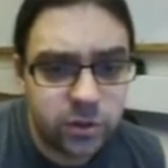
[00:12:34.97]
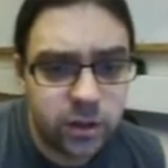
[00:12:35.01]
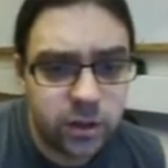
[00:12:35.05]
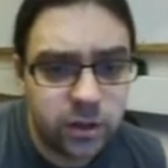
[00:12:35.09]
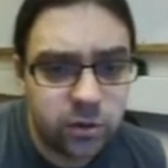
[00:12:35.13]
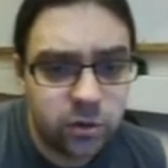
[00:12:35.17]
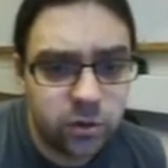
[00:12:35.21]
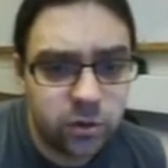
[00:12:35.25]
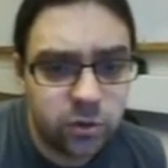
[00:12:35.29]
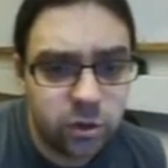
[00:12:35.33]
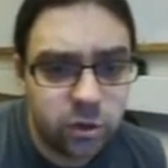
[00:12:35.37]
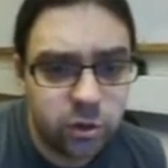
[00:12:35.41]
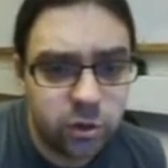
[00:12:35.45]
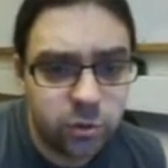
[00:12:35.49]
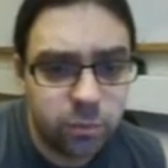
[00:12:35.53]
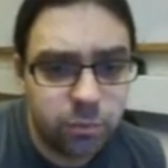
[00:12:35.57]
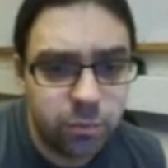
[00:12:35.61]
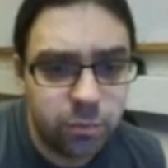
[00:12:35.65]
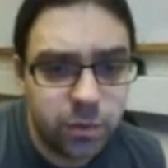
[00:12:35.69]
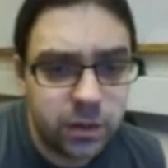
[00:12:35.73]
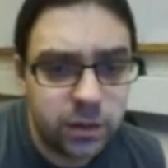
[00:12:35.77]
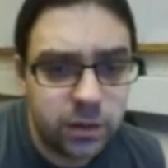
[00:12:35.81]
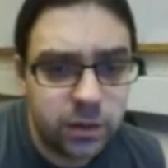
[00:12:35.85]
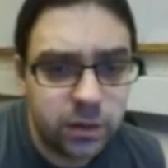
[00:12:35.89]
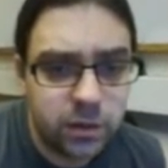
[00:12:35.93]
They're not going to
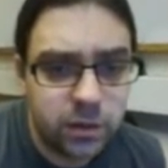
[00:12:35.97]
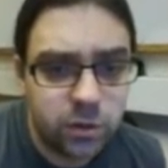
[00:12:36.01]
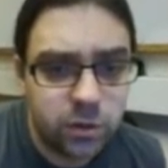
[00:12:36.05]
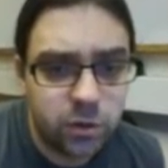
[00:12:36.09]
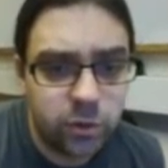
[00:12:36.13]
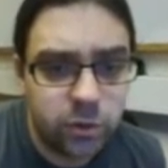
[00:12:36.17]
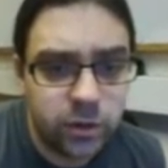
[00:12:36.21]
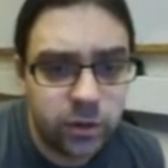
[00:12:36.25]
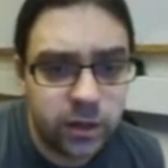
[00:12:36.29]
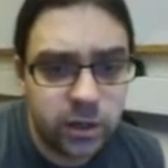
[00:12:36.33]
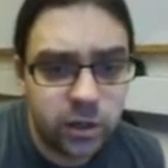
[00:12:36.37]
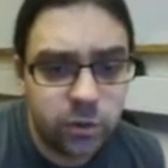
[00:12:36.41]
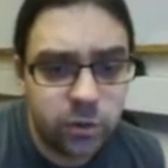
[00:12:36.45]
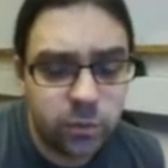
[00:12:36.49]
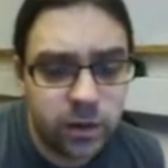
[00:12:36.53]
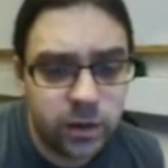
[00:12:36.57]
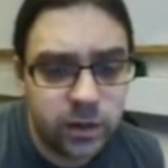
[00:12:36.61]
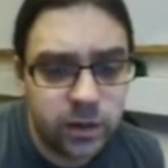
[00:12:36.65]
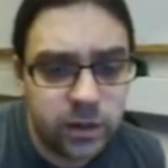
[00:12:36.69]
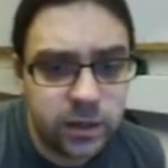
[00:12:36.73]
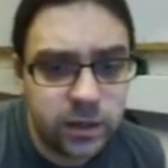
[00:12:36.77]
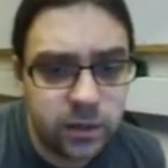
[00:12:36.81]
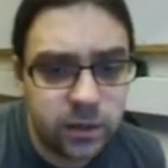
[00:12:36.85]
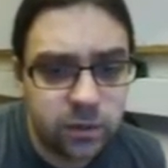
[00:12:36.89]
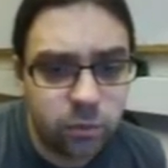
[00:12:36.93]
be going anywhere
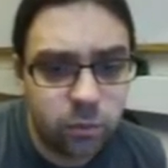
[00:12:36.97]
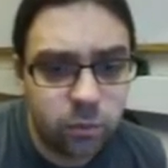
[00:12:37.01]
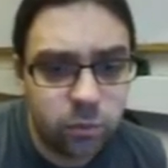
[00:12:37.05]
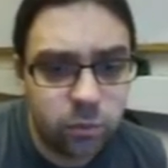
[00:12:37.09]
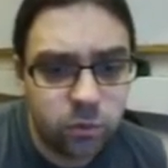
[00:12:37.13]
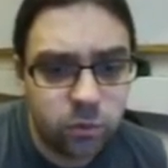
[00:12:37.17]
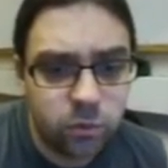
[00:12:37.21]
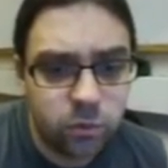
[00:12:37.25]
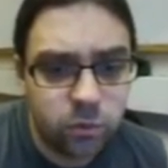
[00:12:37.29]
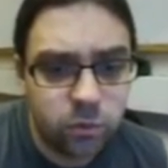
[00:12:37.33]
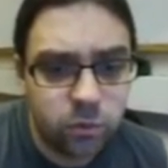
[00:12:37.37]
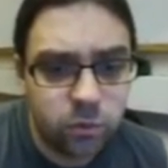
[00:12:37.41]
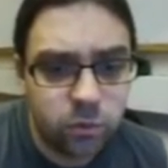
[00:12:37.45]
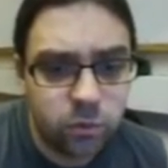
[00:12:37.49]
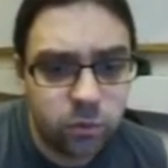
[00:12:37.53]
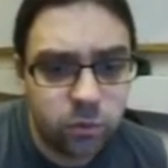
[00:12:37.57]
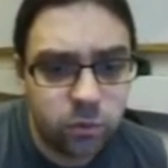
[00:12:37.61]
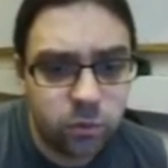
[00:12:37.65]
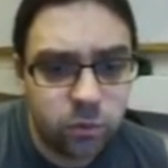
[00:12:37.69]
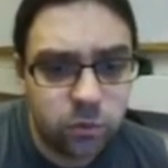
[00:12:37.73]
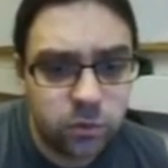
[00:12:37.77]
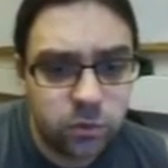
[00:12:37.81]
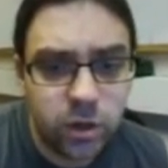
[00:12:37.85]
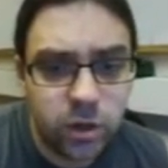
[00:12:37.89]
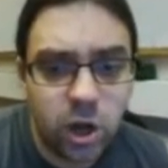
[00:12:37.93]
near the wall.
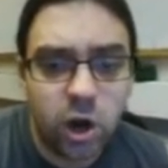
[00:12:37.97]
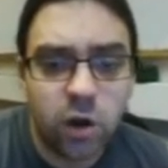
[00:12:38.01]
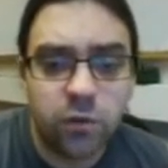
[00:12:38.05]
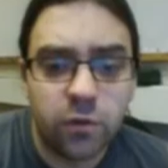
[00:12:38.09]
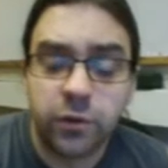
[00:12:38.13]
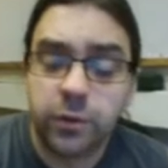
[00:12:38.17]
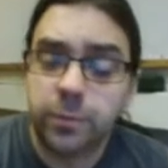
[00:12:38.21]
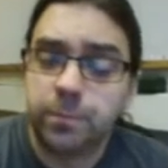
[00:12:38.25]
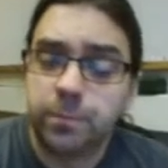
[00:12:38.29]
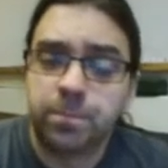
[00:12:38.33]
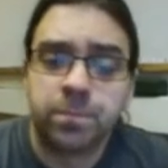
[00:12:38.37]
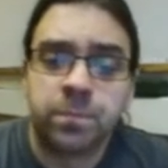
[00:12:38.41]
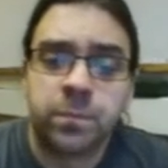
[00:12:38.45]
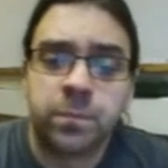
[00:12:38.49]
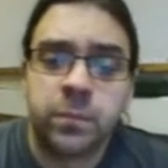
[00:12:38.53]
So we half it.